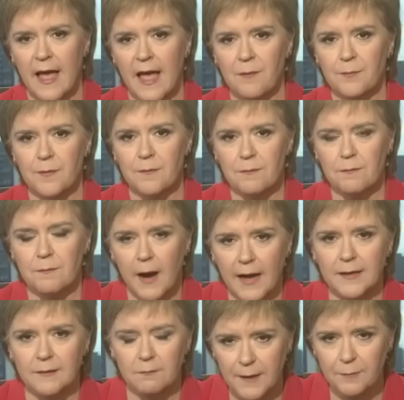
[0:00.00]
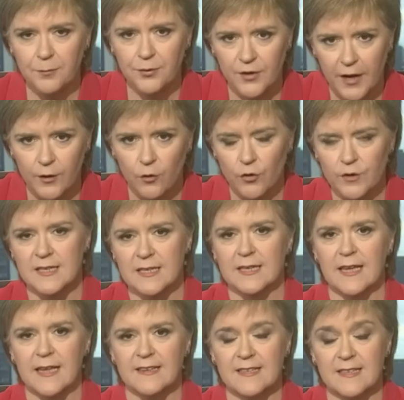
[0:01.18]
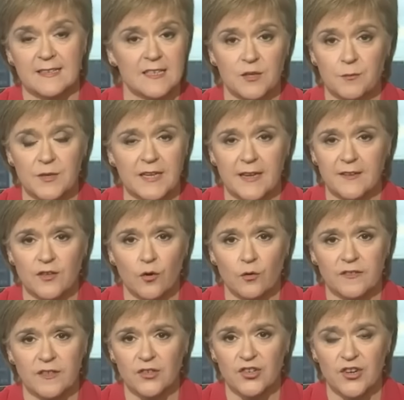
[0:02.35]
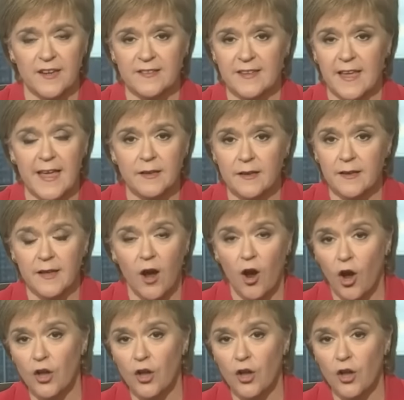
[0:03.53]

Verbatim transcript: Sure. Uh, but my, that. my priority is to seek to protect Scotland's interests in right.